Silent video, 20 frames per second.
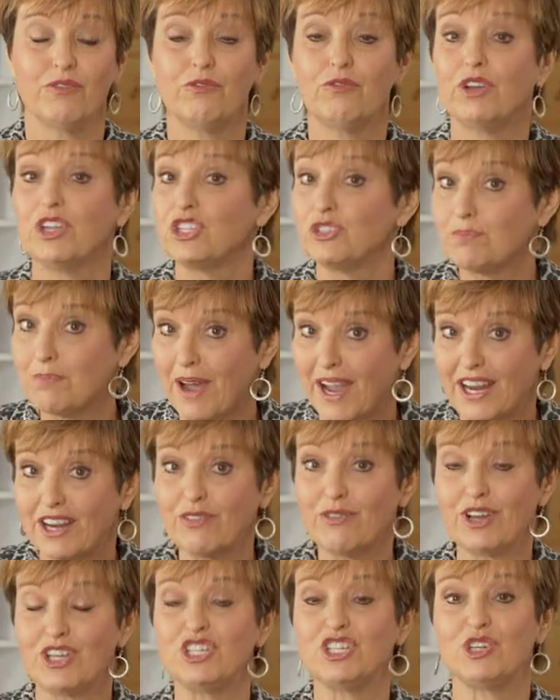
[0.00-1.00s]
which, by
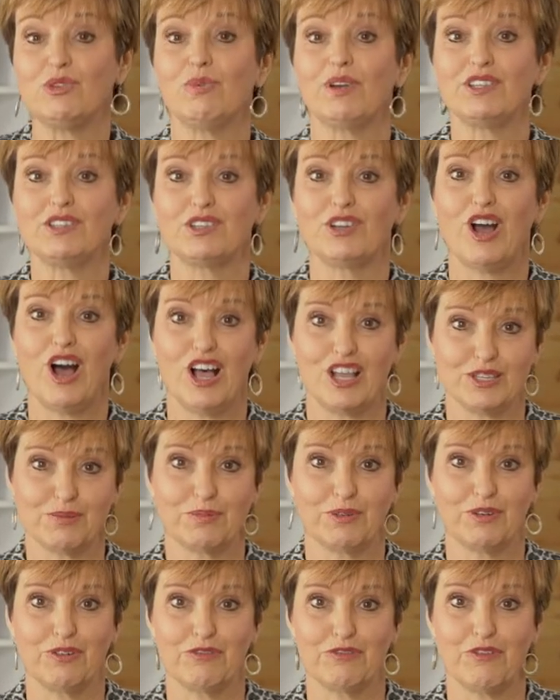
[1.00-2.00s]
the way, she went to the
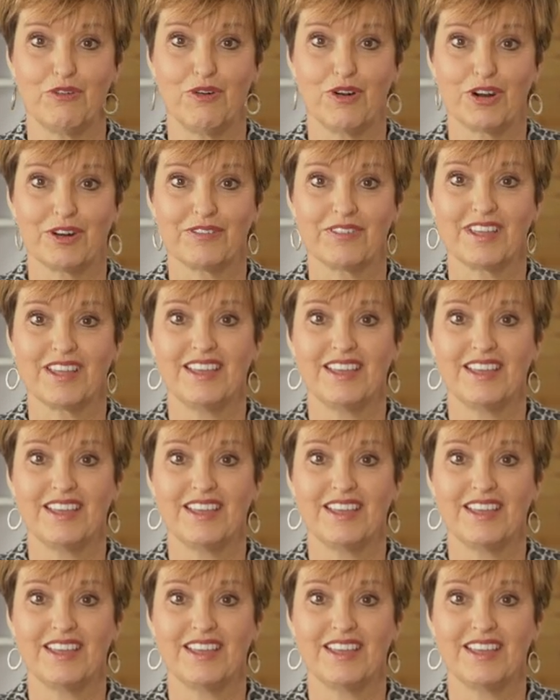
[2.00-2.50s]
hospital for